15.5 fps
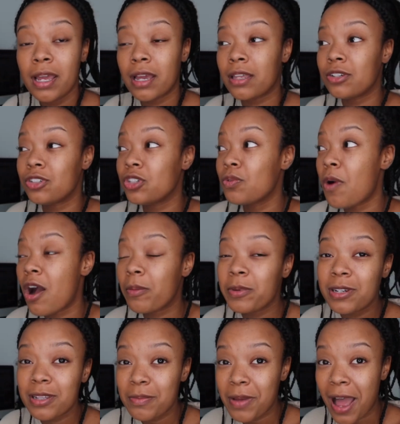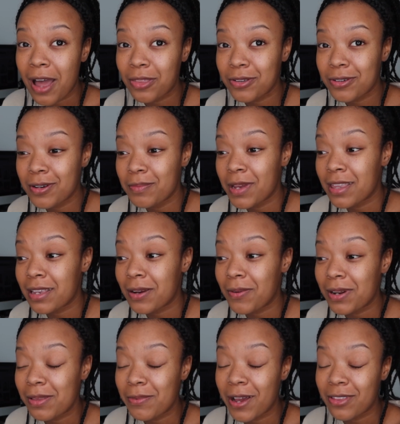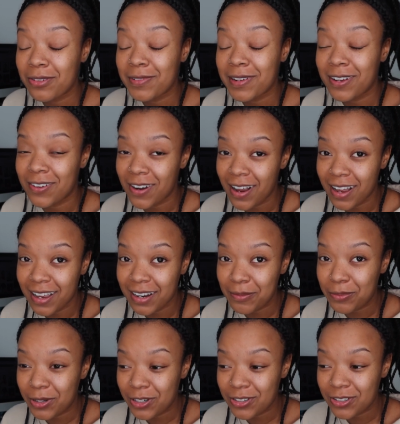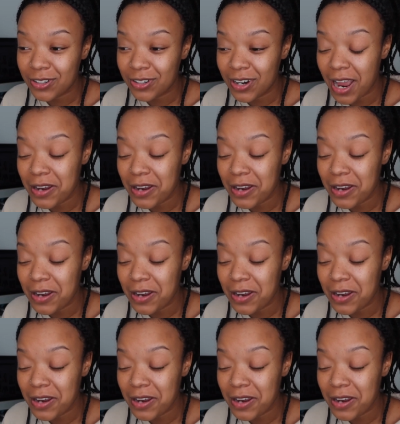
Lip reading: And then she walked me to the bathroom, and then I went to the bathroom and I cried, I'm pretty sure.